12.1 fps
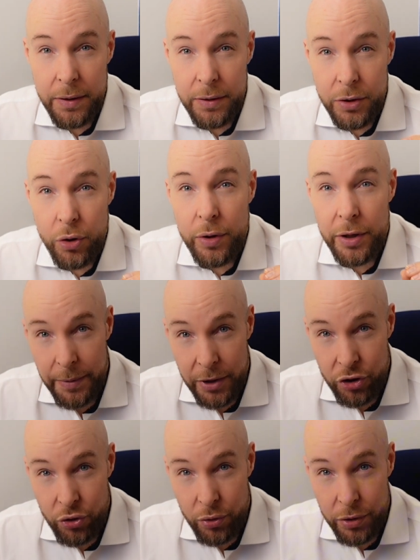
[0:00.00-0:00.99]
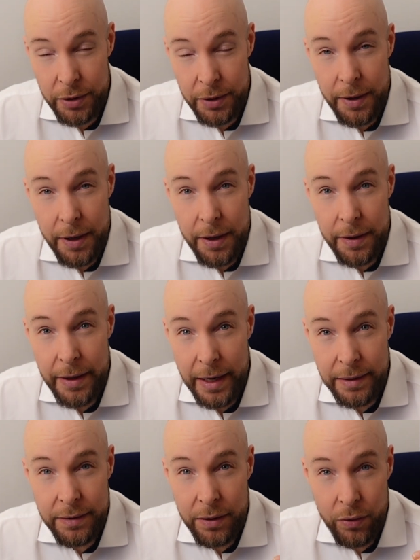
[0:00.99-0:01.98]
you can be assured
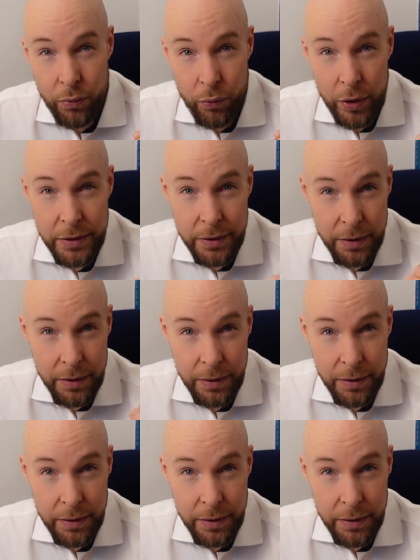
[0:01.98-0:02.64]
that what